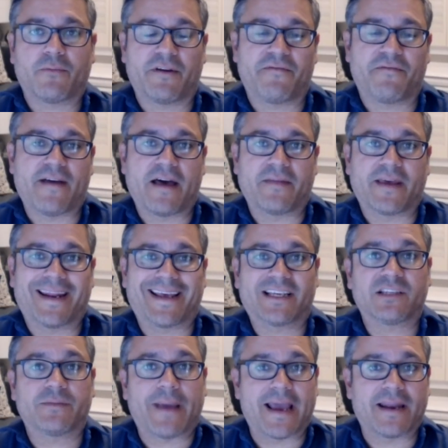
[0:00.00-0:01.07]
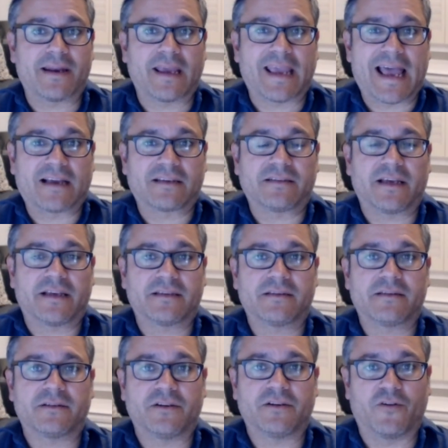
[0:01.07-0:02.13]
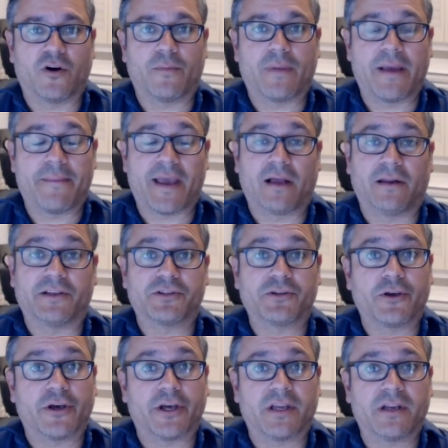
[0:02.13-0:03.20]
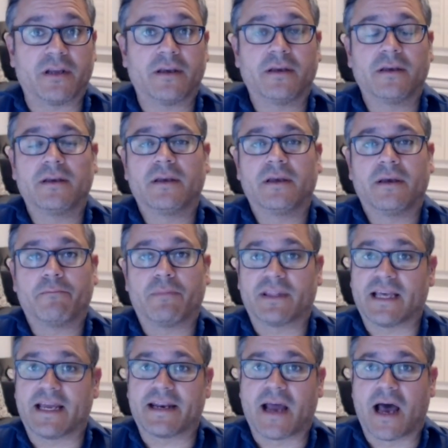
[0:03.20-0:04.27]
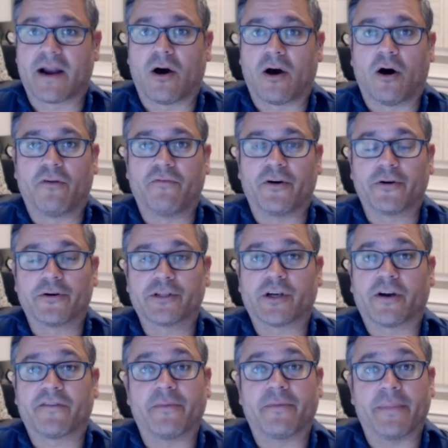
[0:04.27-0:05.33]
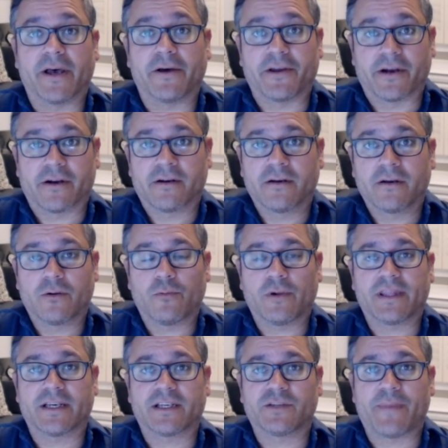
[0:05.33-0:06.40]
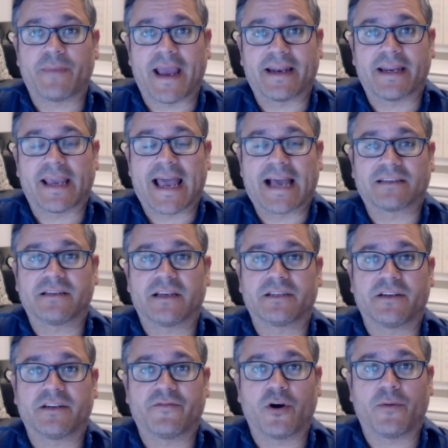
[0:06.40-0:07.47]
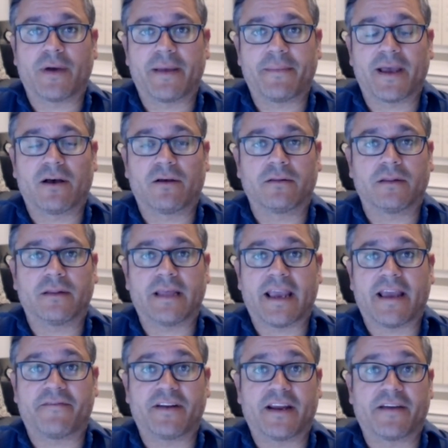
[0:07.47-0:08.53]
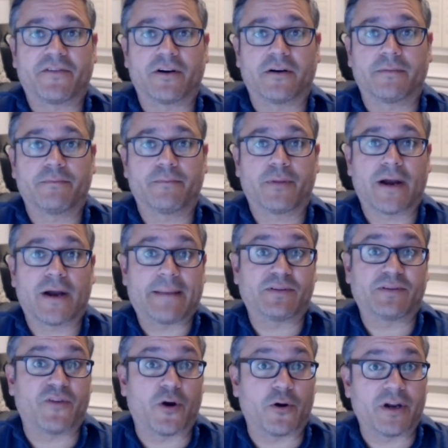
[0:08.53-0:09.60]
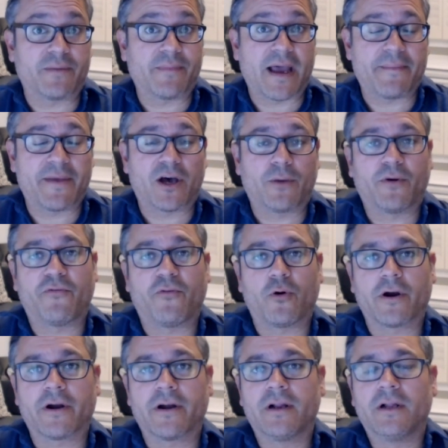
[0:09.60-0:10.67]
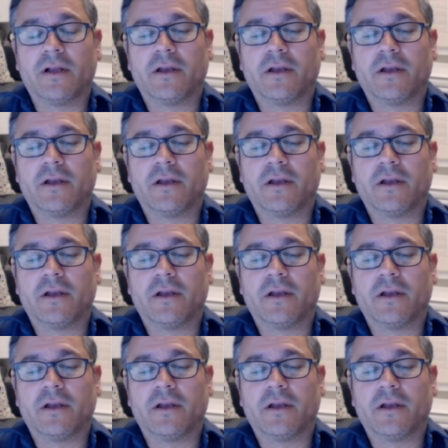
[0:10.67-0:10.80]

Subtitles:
we found that expanding access to vote by mail is good, but that not all voters are familiar with expanding access to vote by mail. They have never perhaps voted by mail before.